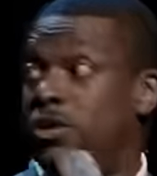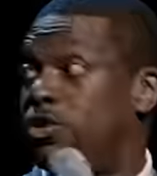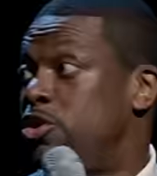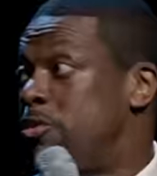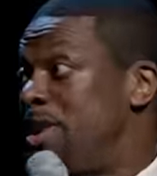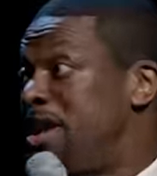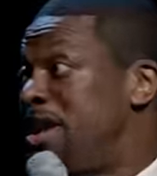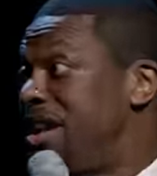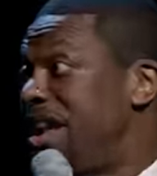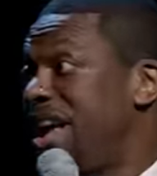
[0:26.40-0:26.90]
you
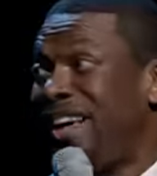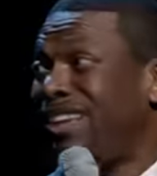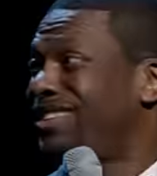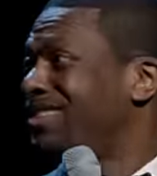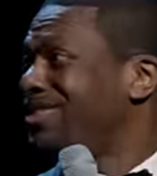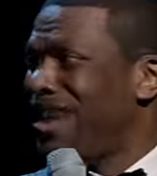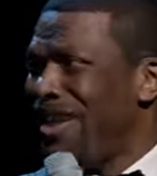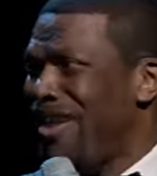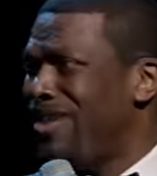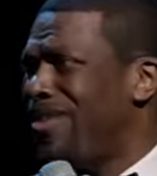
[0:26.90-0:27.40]
been in the house?
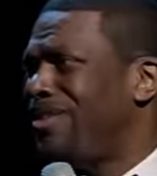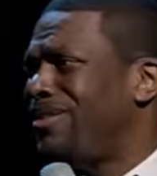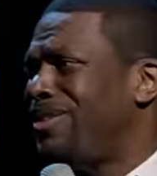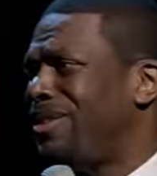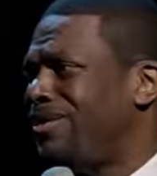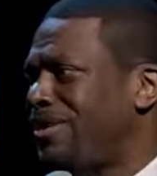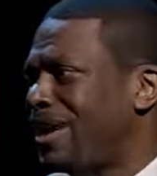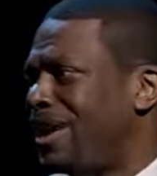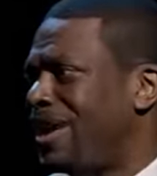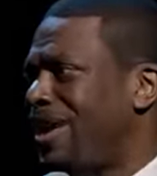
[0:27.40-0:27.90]
No.
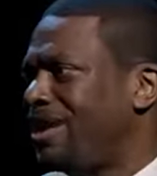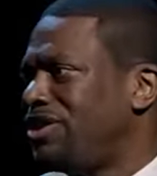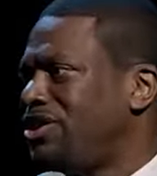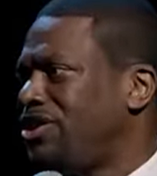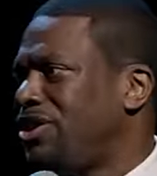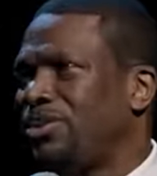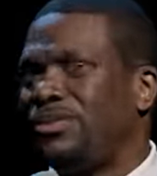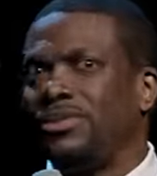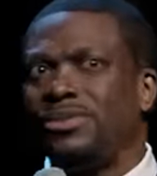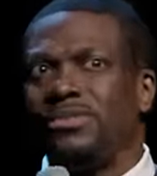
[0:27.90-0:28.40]
That's why I asked
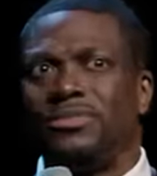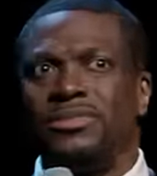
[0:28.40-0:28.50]
you.